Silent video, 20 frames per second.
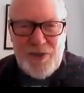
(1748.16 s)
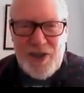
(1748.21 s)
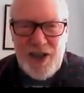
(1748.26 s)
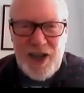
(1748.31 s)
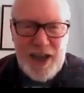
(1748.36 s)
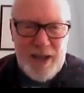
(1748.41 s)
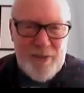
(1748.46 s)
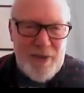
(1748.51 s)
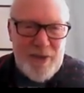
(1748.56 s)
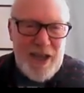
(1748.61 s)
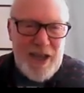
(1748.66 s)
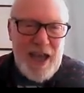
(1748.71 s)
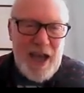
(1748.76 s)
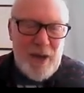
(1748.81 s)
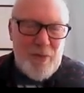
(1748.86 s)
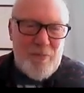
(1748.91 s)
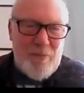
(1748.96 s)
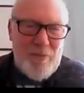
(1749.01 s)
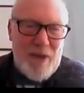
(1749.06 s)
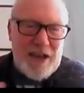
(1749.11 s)
time,
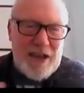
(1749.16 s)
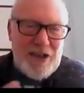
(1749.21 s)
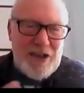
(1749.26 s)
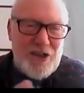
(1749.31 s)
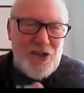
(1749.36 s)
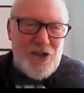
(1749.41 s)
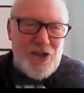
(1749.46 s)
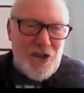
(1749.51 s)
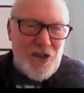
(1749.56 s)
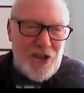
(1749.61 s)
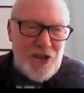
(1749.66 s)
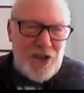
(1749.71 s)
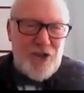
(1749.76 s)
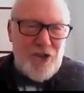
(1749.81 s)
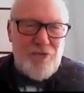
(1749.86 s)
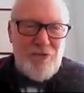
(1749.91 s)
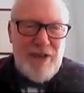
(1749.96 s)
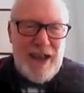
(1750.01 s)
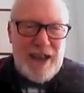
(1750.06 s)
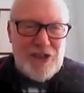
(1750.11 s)
and we've made another
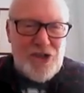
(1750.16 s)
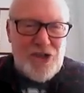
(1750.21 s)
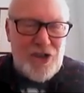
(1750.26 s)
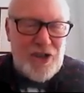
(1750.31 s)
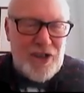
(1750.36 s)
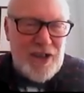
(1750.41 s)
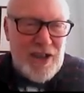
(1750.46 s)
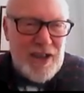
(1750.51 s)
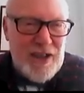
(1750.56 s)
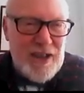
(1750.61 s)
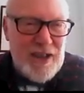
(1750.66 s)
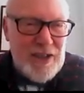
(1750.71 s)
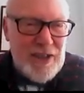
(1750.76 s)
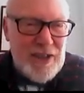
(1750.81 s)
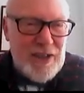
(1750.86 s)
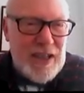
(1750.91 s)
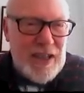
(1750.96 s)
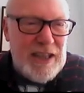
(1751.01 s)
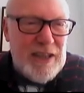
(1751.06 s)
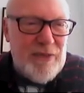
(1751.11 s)
correction
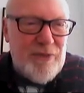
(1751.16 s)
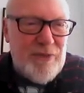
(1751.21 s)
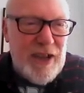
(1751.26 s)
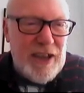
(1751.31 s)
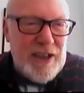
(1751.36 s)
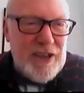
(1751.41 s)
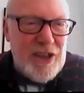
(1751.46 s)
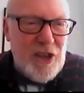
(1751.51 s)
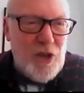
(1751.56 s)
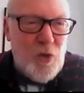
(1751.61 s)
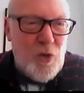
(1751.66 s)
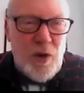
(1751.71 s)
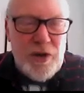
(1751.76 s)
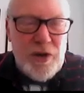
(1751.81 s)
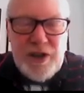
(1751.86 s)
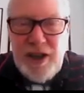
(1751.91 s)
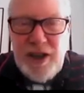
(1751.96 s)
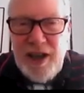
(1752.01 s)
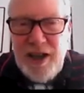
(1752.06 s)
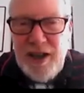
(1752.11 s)
in the fact that they're
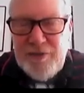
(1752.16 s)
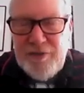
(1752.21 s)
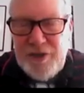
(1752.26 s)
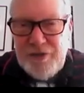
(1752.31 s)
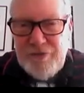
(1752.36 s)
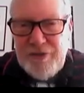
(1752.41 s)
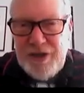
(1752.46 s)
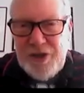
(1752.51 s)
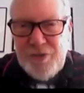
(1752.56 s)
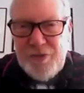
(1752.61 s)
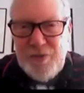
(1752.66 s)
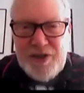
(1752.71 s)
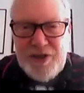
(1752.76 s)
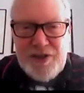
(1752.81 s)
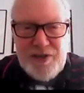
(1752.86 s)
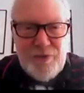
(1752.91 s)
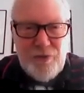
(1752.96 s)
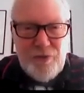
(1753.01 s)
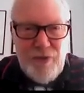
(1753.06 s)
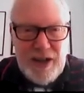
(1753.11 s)
1.5 degrees
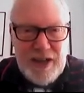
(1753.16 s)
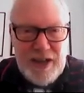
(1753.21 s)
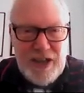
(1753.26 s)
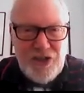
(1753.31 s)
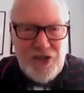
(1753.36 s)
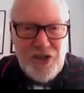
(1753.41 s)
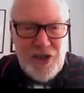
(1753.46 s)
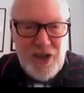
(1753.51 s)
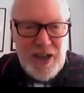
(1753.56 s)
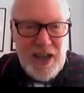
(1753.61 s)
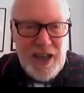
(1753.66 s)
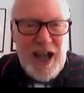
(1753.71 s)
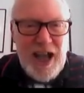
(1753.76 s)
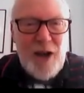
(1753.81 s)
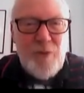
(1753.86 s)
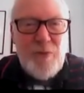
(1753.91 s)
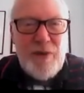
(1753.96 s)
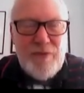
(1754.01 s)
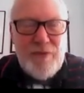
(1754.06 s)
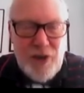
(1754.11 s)
west of Greenwich,
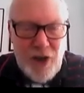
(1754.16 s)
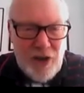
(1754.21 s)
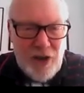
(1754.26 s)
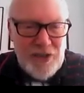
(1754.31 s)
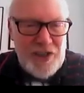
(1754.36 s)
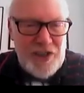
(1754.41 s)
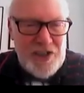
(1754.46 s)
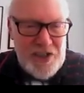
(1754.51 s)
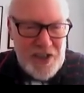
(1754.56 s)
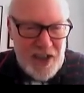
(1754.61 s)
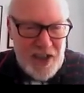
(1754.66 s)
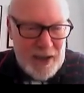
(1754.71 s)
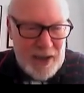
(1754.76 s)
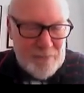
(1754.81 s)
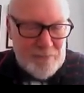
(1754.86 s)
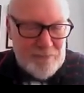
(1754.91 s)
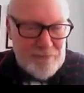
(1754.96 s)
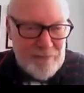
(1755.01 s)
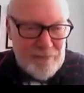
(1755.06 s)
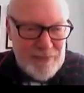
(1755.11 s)
and we've got the time,
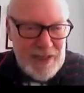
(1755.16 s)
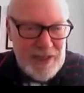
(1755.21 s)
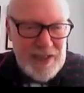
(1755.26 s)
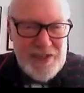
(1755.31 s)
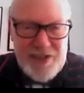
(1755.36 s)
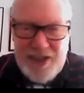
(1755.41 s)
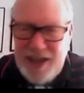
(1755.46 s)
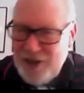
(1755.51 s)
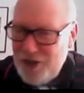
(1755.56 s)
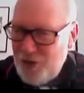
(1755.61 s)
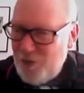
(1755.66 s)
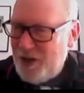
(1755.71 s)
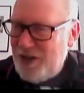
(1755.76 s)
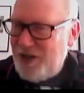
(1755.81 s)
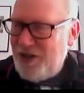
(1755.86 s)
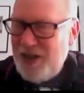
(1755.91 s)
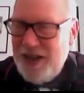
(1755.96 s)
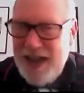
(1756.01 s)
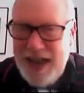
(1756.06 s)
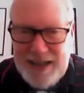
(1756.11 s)

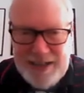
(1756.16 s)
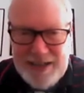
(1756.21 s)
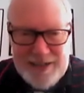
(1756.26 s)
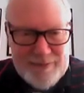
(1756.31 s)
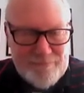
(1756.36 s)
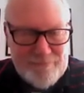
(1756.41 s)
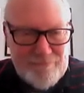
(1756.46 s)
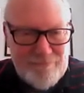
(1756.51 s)
10:28.